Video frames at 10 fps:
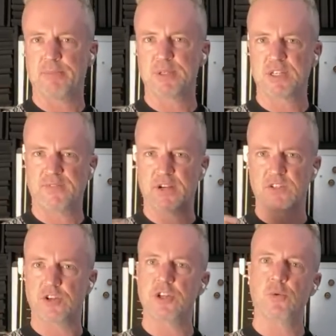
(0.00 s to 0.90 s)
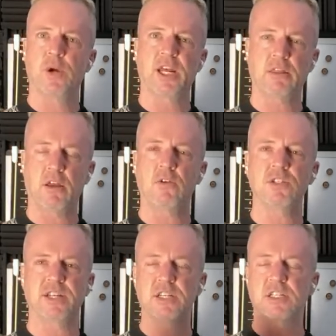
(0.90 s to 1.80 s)
Pacific. So you will get those.
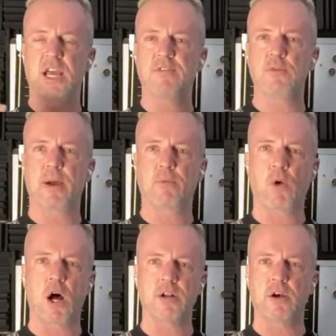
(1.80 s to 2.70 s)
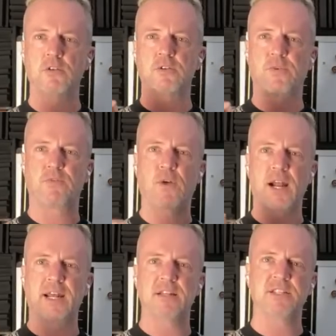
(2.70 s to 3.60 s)
I just gave you my raw notes for
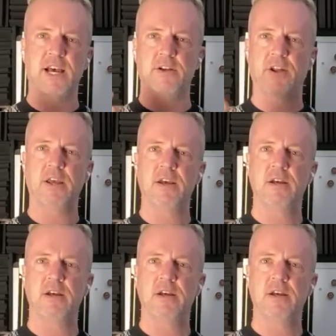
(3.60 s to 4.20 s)
Friday and Saturday.